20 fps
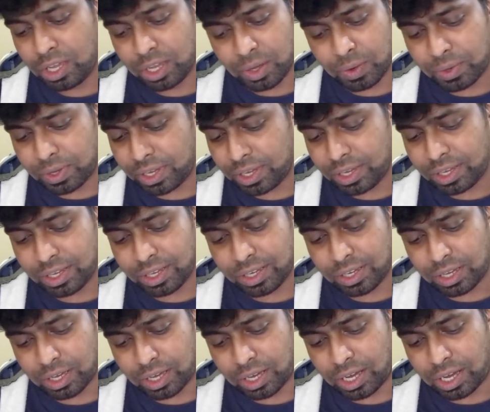Okay,
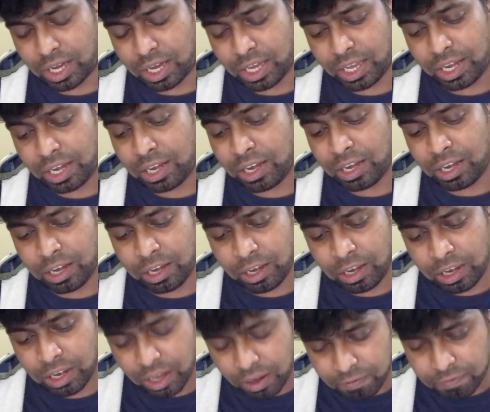I
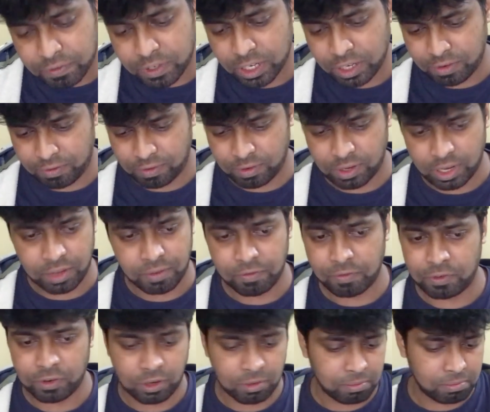loved it, like,
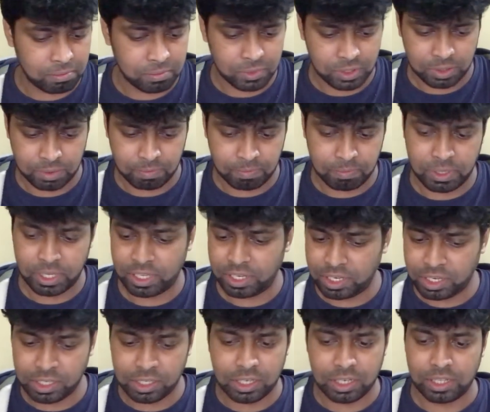from the
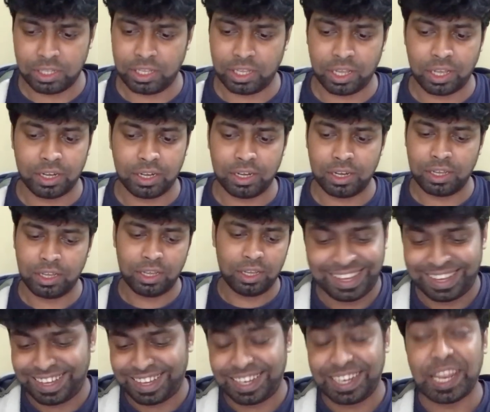beginning till the end.
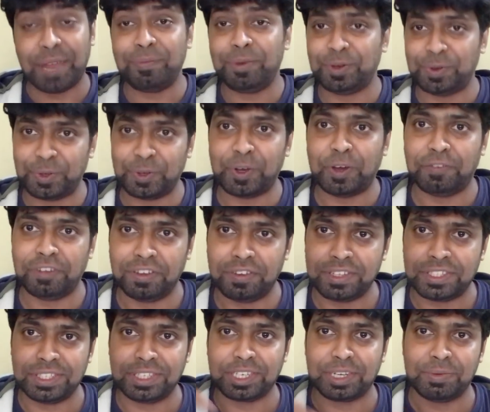Let me know your
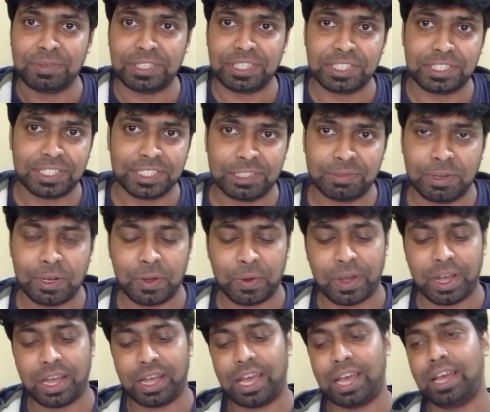favorites in the comment sections below.